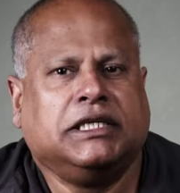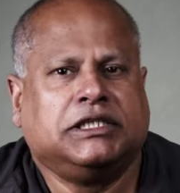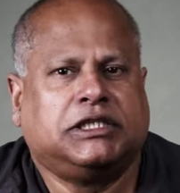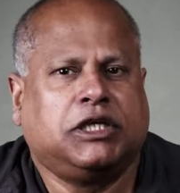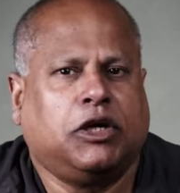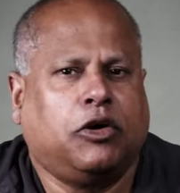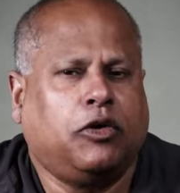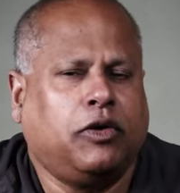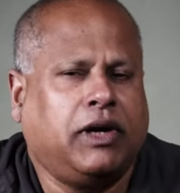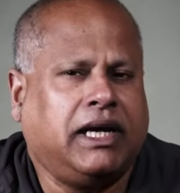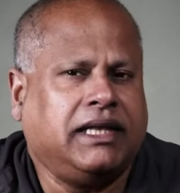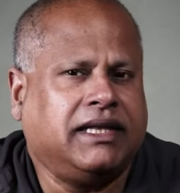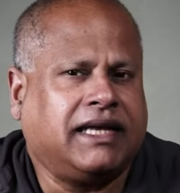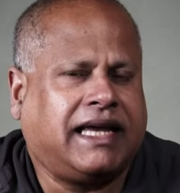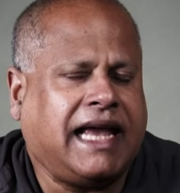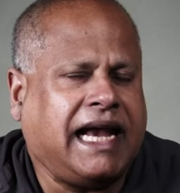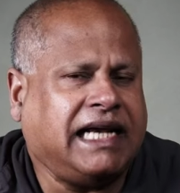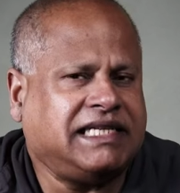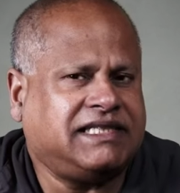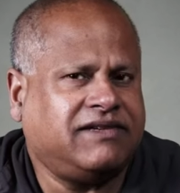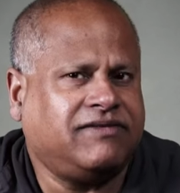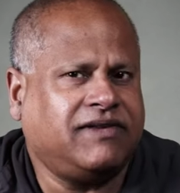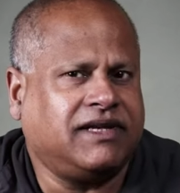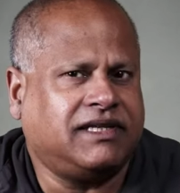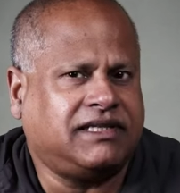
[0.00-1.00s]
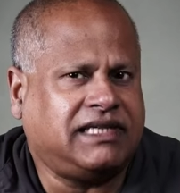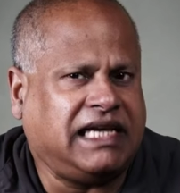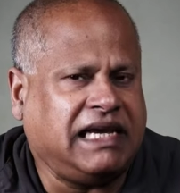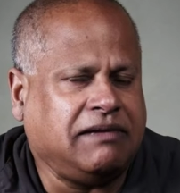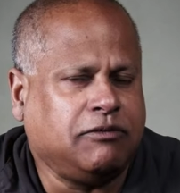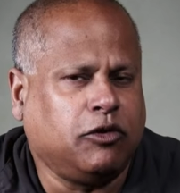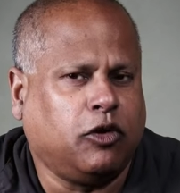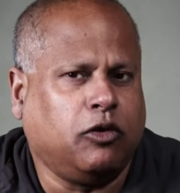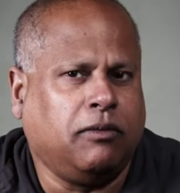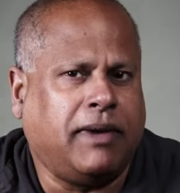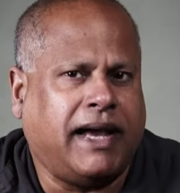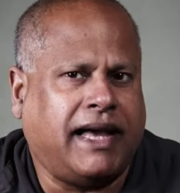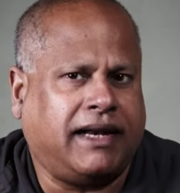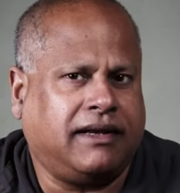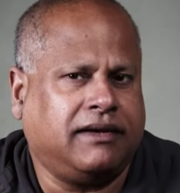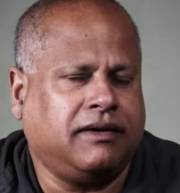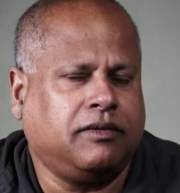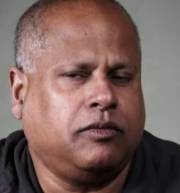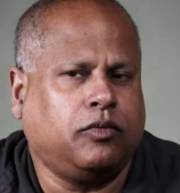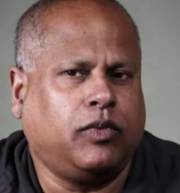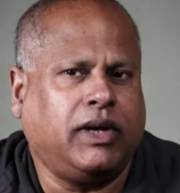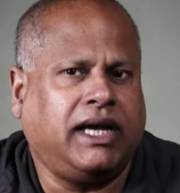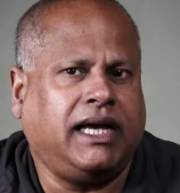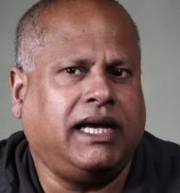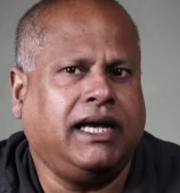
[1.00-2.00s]
So in the case of the Timor matter,
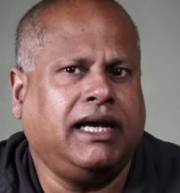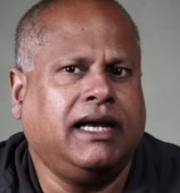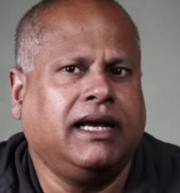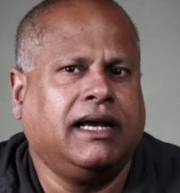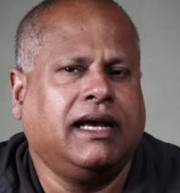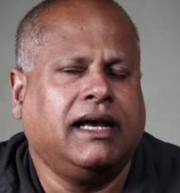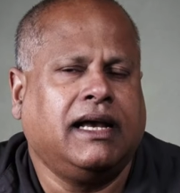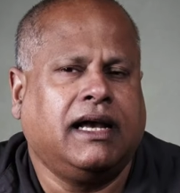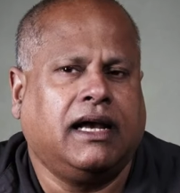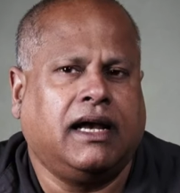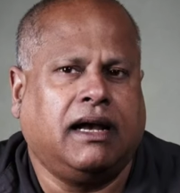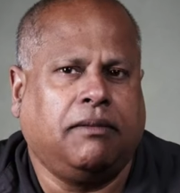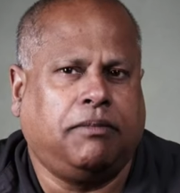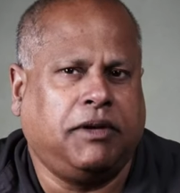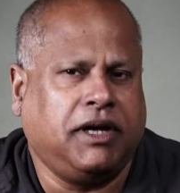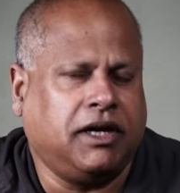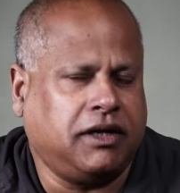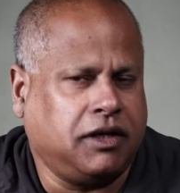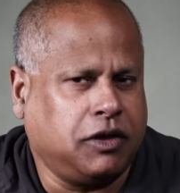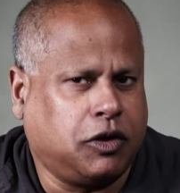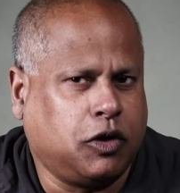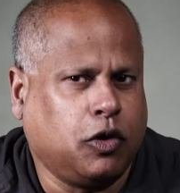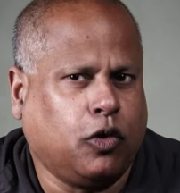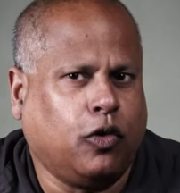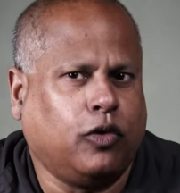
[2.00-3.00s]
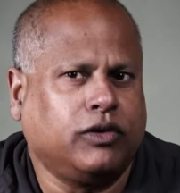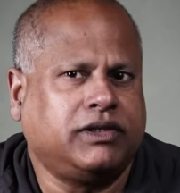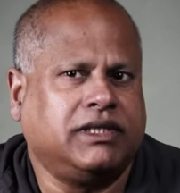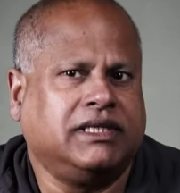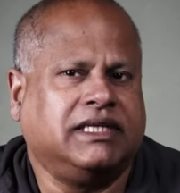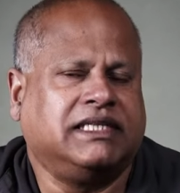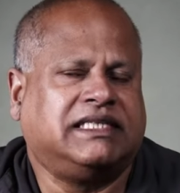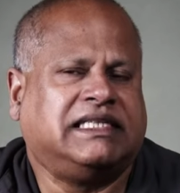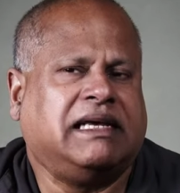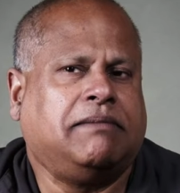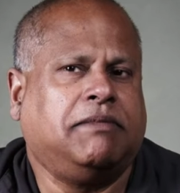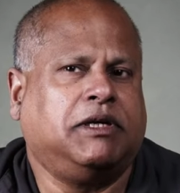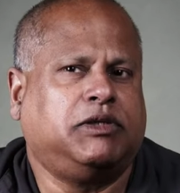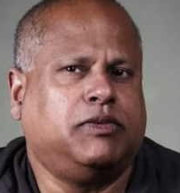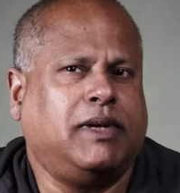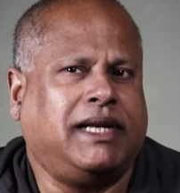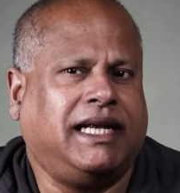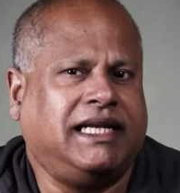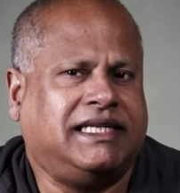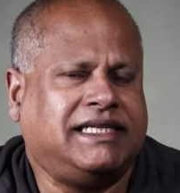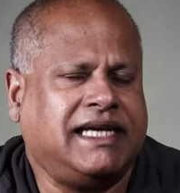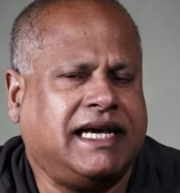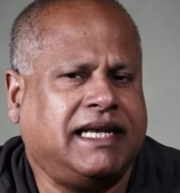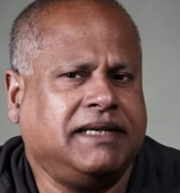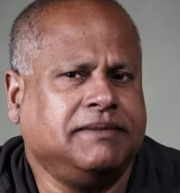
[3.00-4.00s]
we appeared in court in December
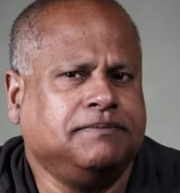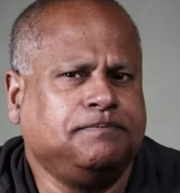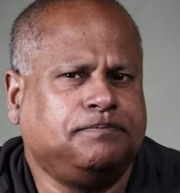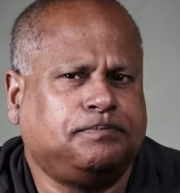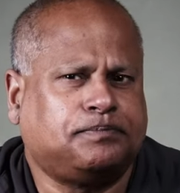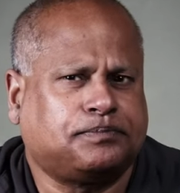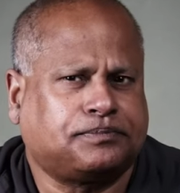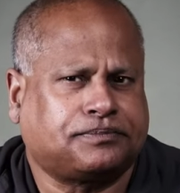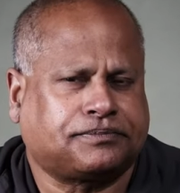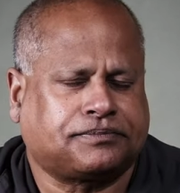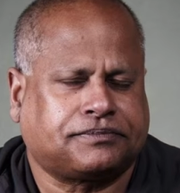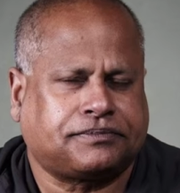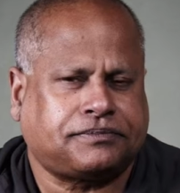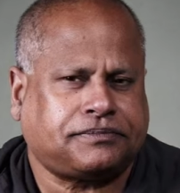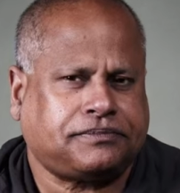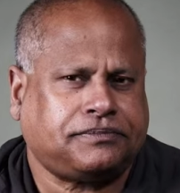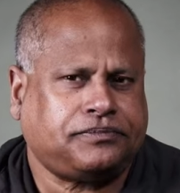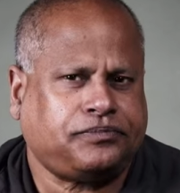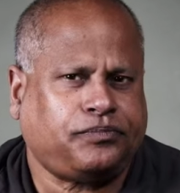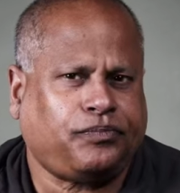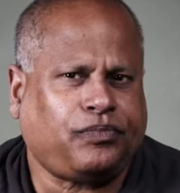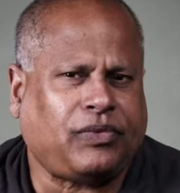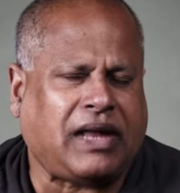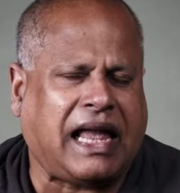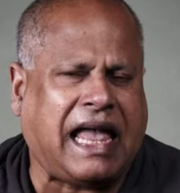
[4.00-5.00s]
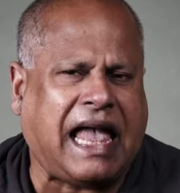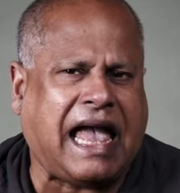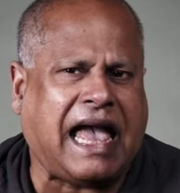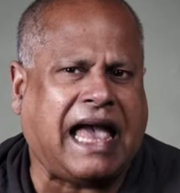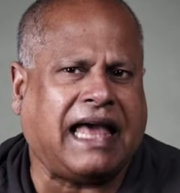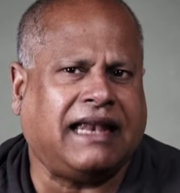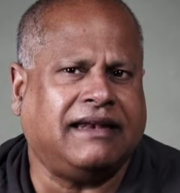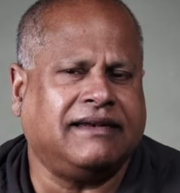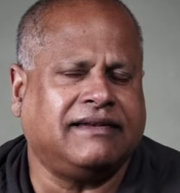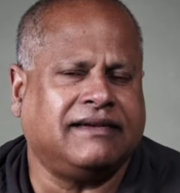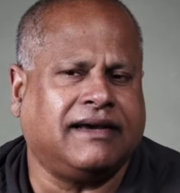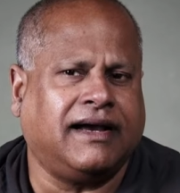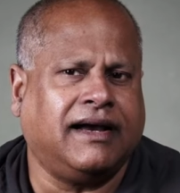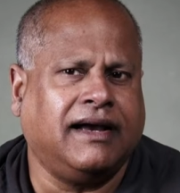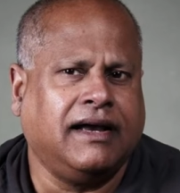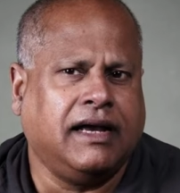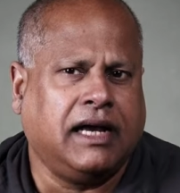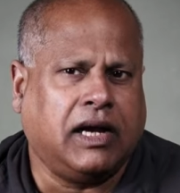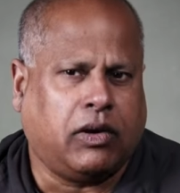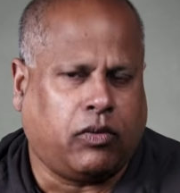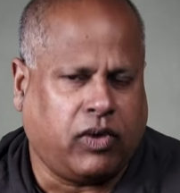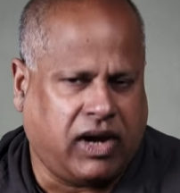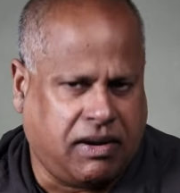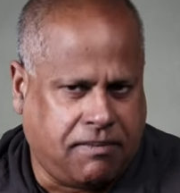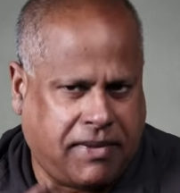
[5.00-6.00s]
2010, and
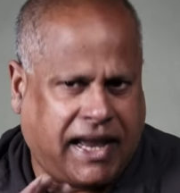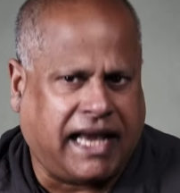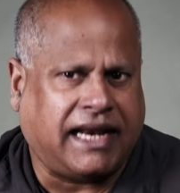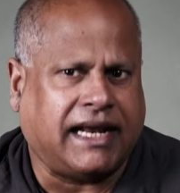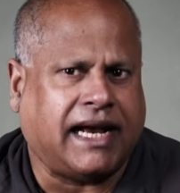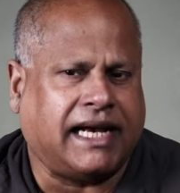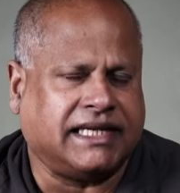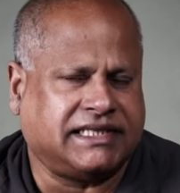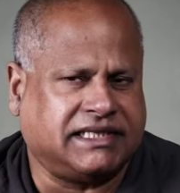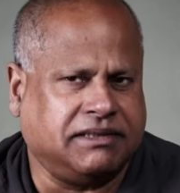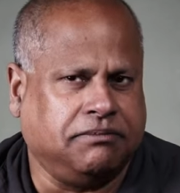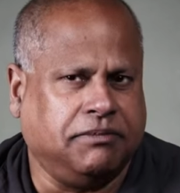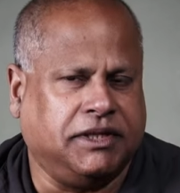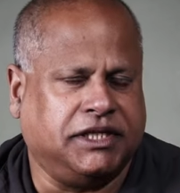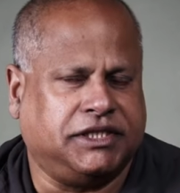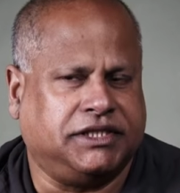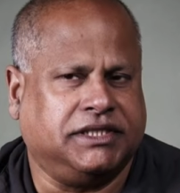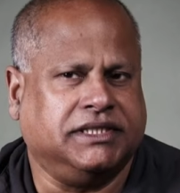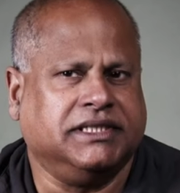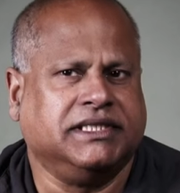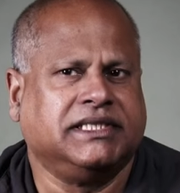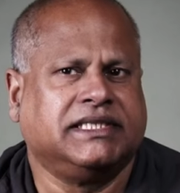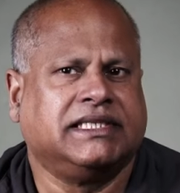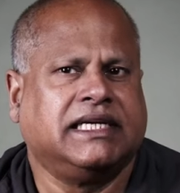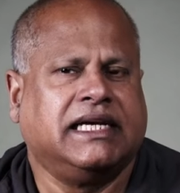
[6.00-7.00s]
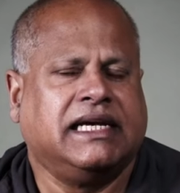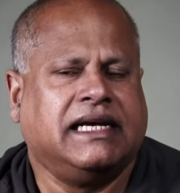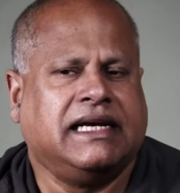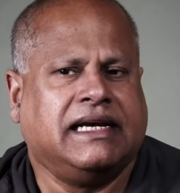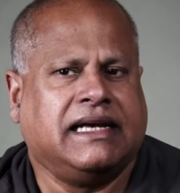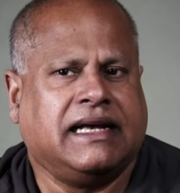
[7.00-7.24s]
we made our submissions.